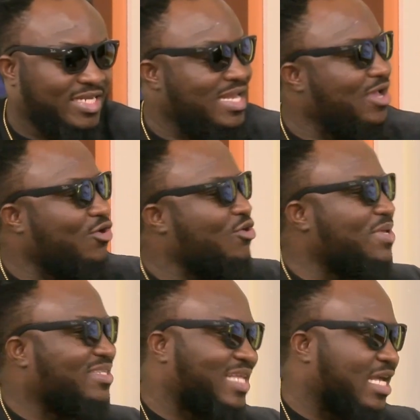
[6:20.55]
And the economy is
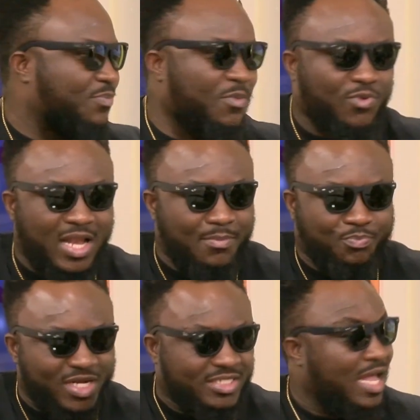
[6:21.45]
tight. People are
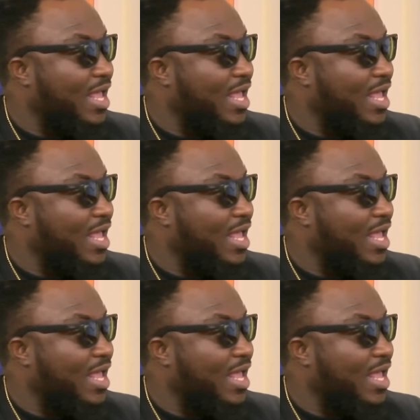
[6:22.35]
pressure.